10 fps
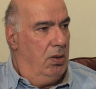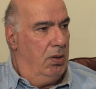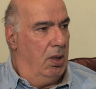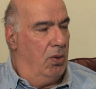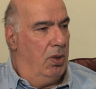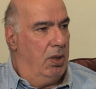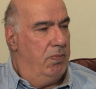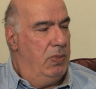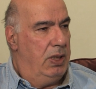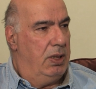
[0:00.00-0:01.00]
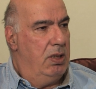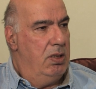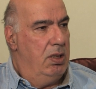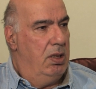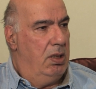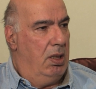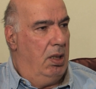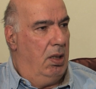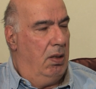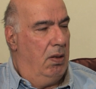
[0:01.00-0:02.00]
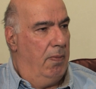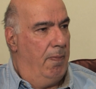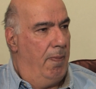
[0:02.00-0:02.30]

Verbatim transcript: They were meeting in the